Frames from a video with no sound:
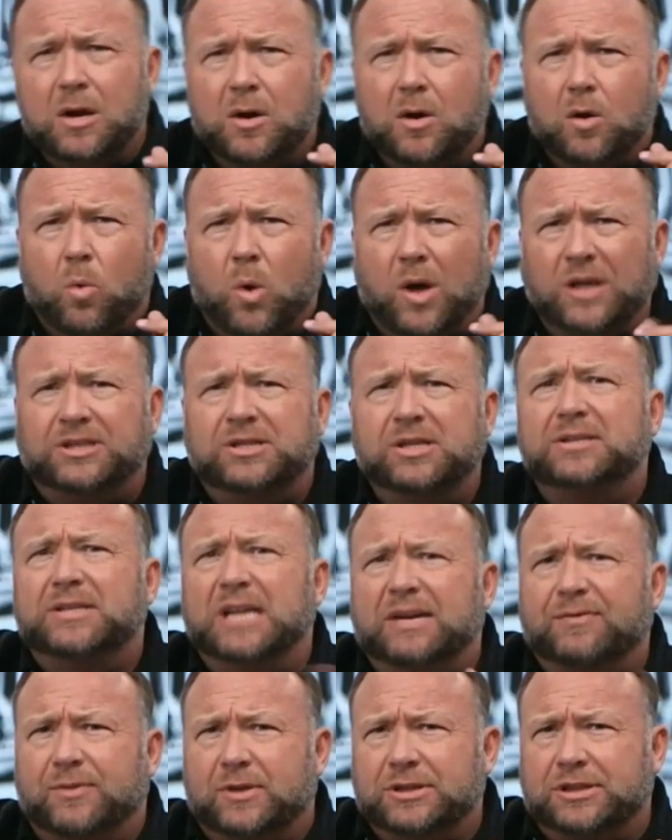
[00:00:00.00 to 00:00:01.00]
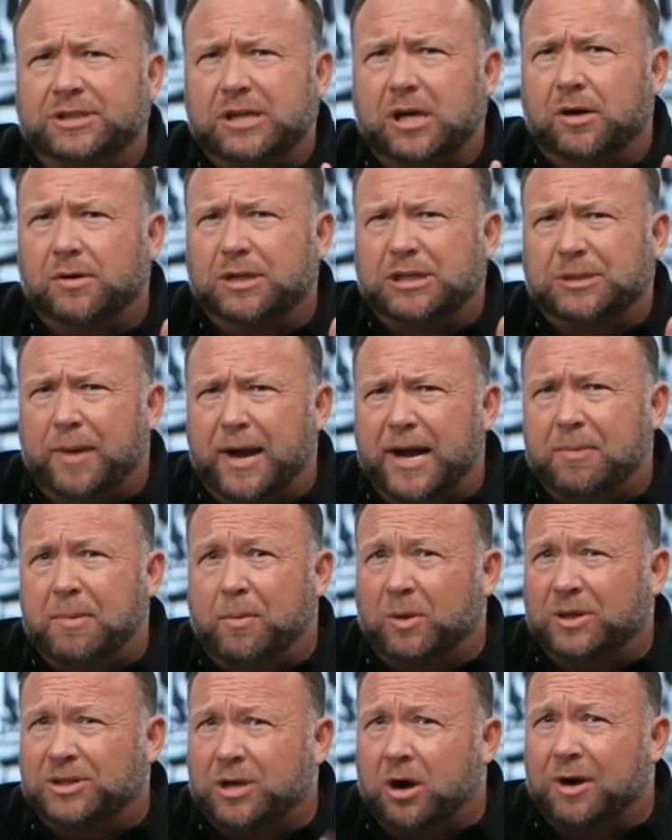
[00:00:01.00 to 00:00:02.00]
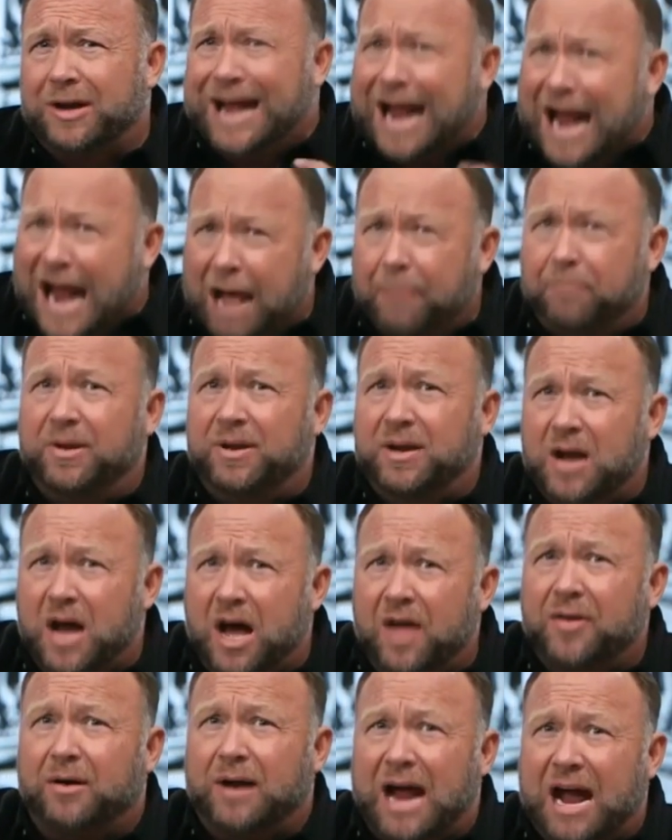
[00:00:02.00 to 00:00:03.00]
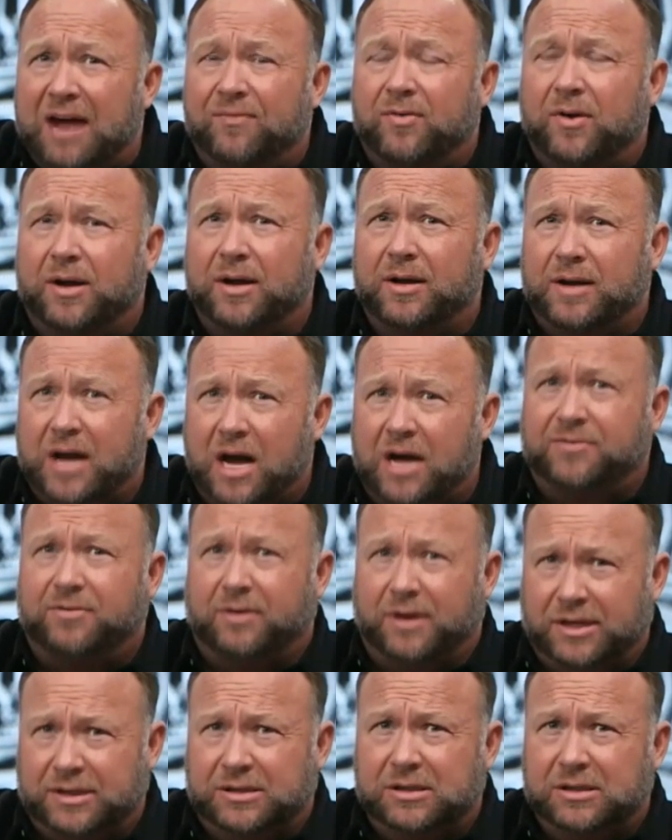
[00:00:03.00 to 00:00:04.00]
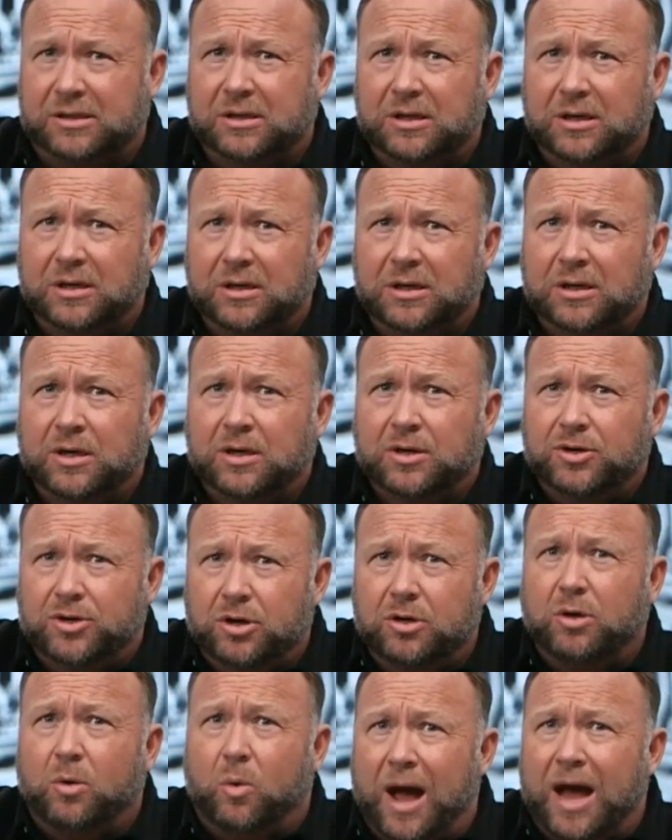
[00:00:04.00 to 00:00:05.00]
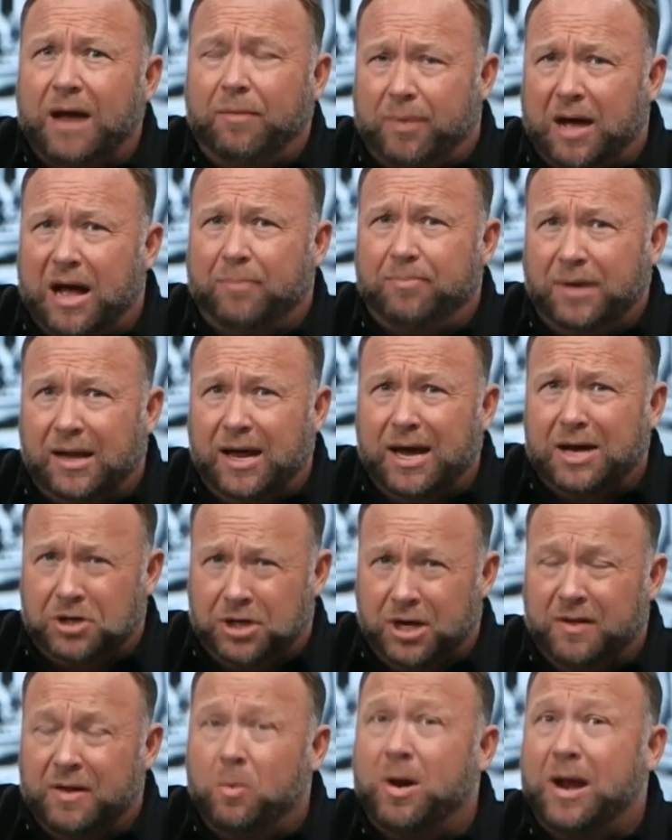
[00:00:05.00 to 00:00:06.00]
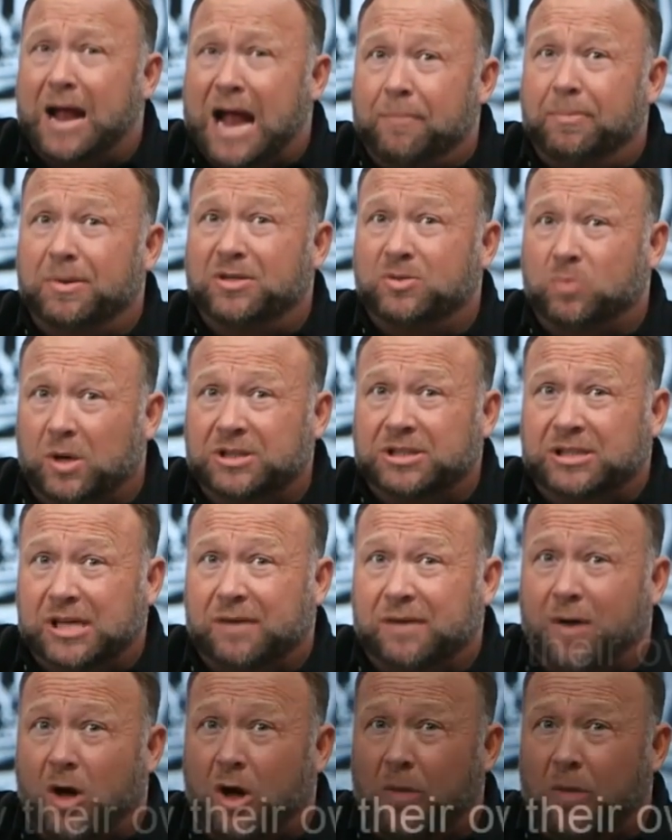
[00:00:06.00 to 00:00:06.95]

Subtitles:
what's the difference, though? Explain to people what's already happened in other African countries to the white population, and then what happens once they've all